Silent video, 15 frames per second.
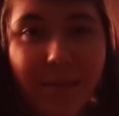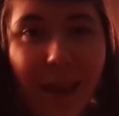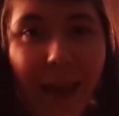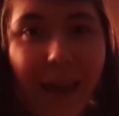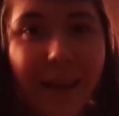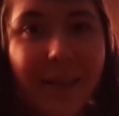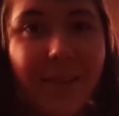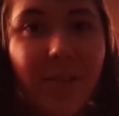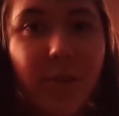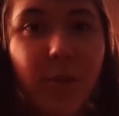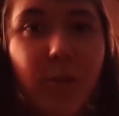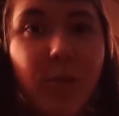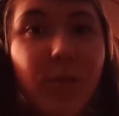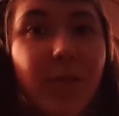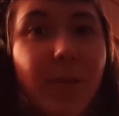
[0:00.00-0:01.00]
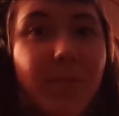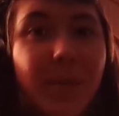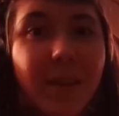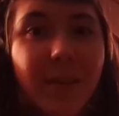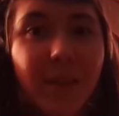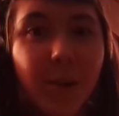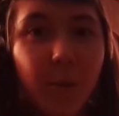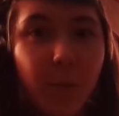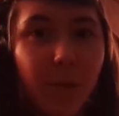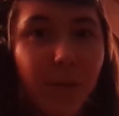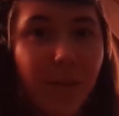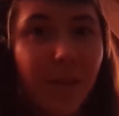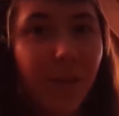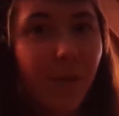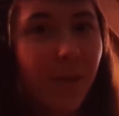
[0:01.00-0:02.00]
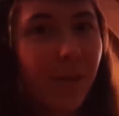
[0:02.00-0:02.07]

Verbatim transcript: added to something that you perceive